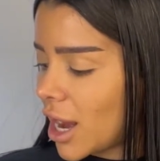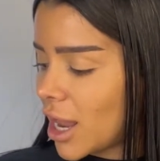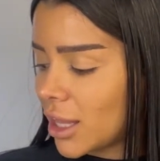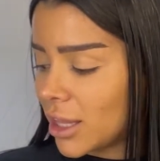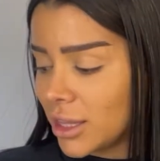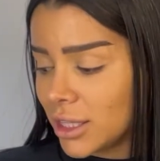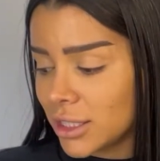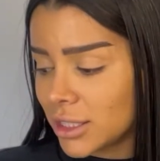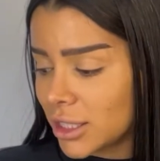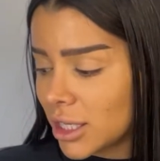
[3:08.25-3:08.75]

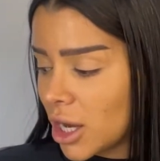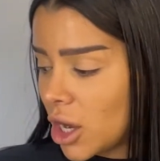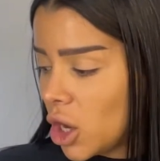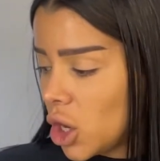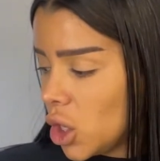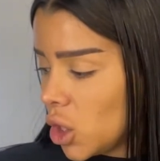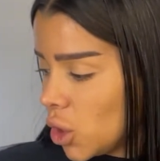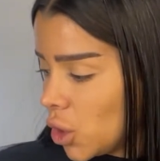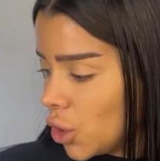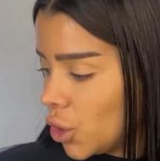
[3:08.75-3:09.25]
this
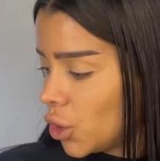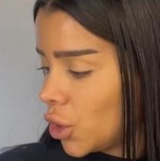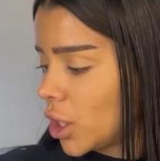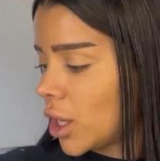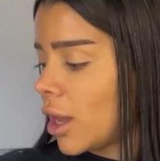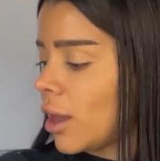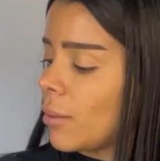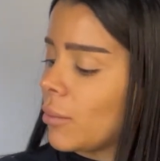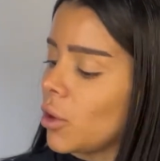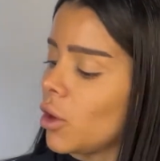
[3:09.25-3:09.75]
look,
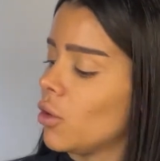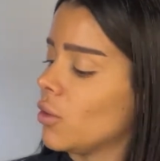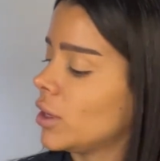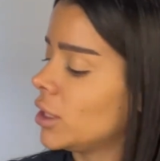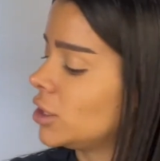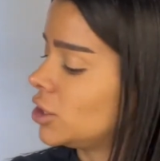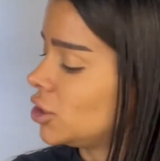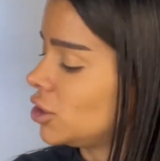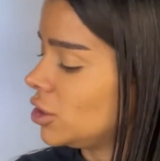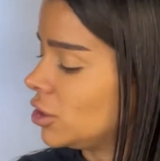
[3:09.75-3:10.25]
I'm going
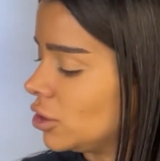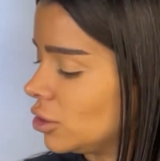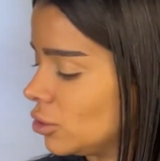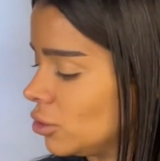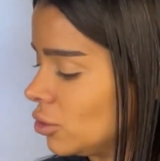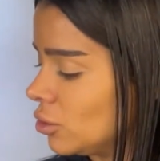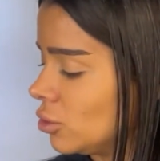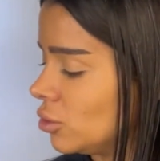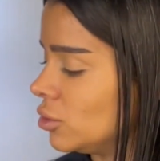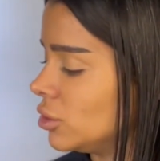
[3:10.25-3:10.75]
to
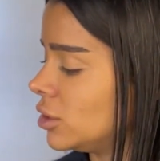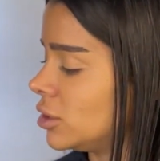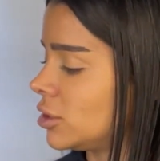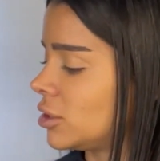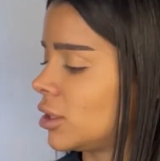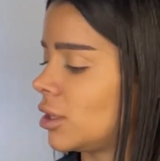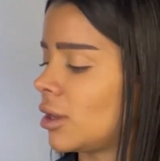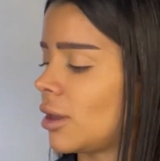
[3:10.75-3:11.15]
use